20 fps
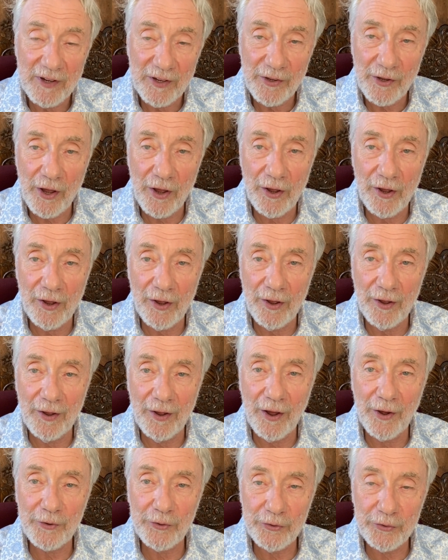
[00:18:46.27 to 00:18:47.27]

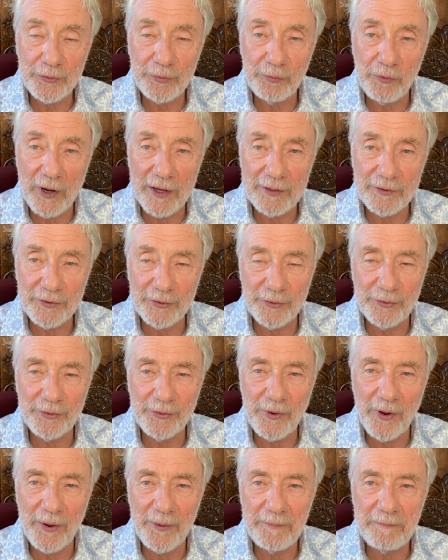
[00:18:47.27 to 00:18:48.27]
A good way
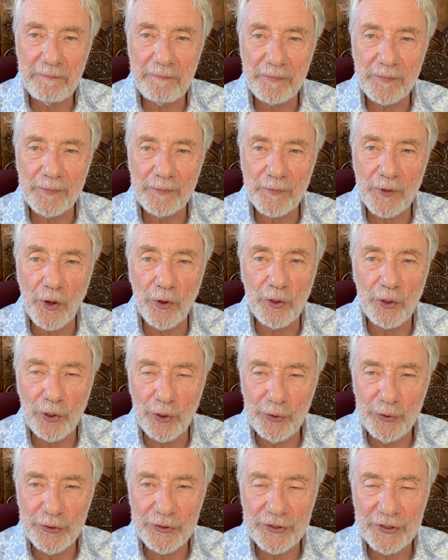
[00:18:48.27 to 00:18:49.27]
to
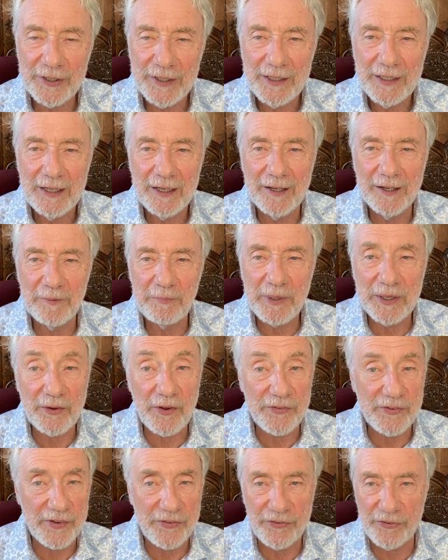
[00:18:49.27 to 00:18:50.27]
conclude
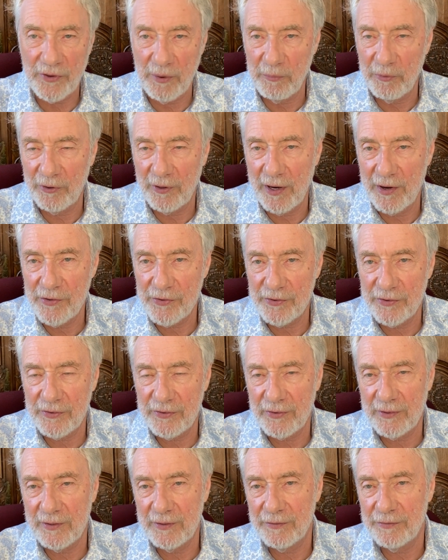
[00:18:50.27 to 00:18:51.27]
because it
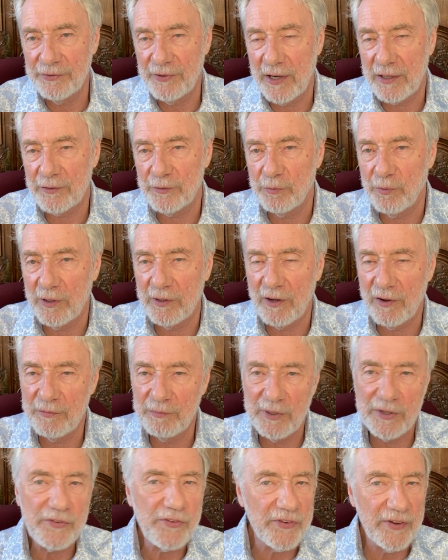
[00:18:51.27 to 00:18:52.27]
summarizes, in fact, what I've
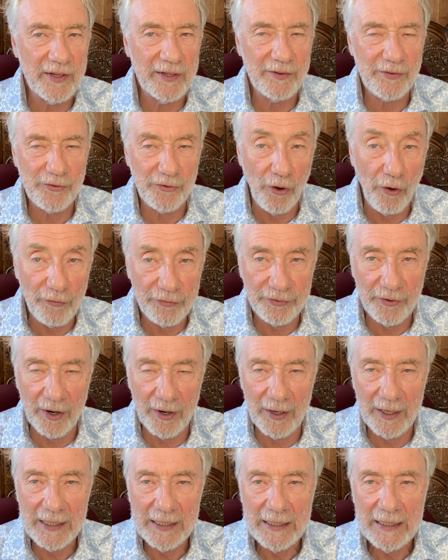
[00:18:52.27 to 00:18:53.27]
been saying so
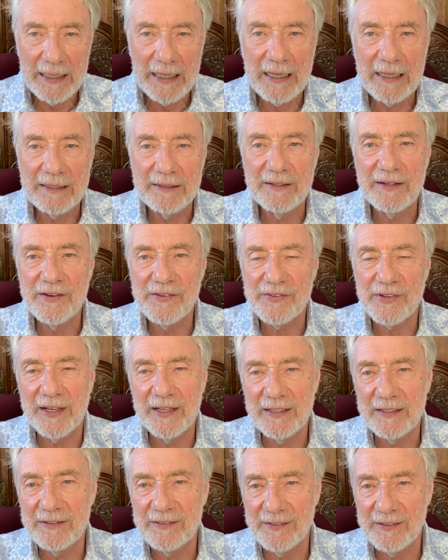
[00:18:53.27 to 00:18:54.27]
far in these
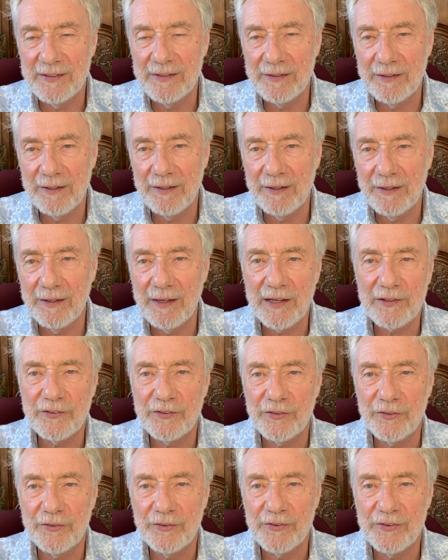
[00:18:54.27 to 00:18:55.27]
18
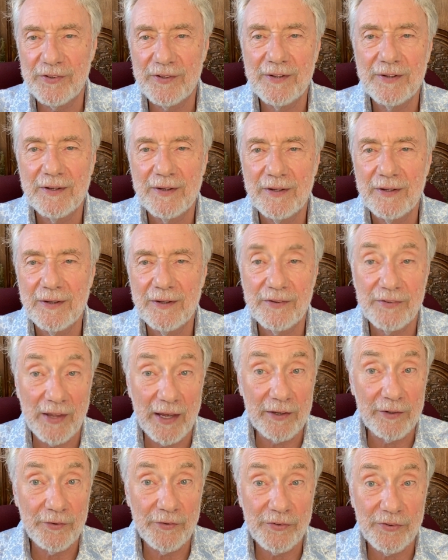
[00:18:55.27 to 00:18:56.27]
lectures.
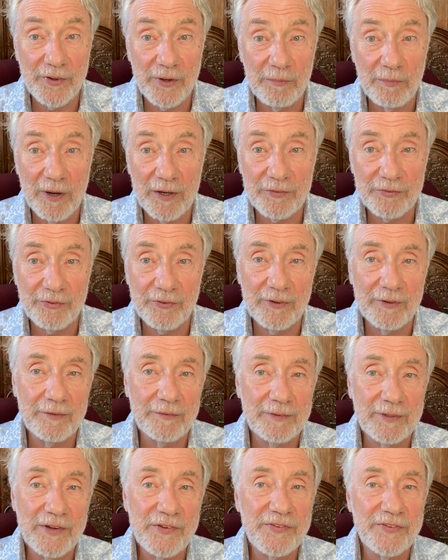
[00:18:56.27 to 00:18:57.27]
Thank you so much for
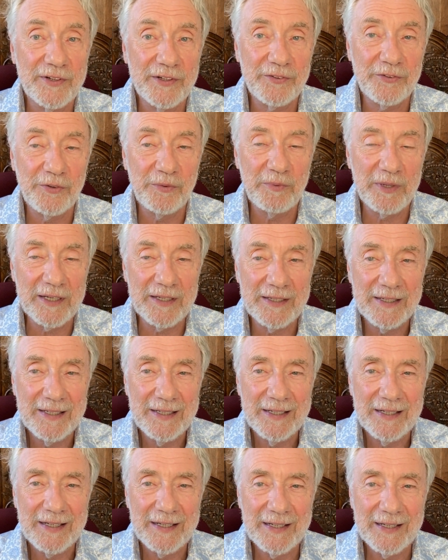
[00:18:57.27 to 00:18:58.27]
listening to me,
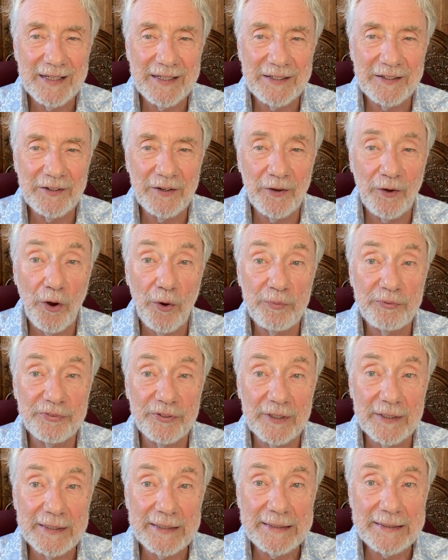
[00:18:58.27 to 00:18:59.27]
and
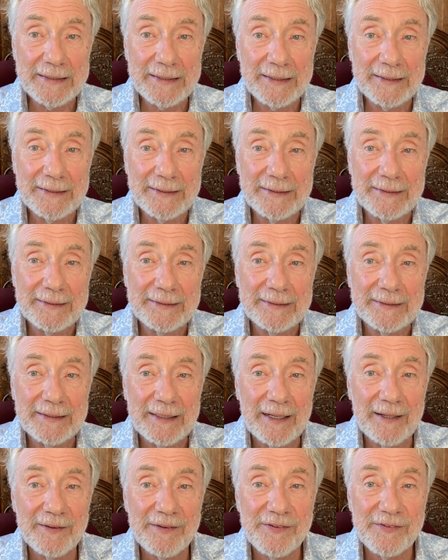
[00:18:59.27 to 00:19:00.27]
hopefully
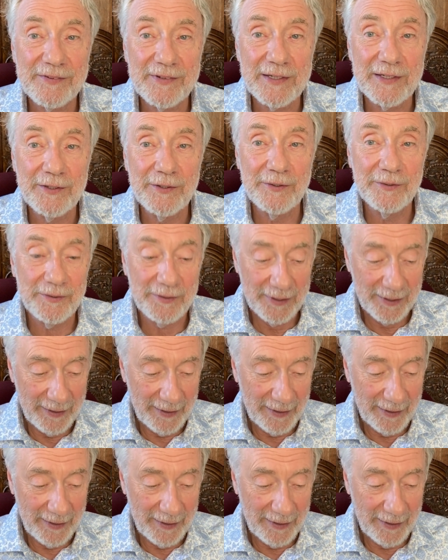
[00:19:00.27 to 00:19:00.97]
I'll see you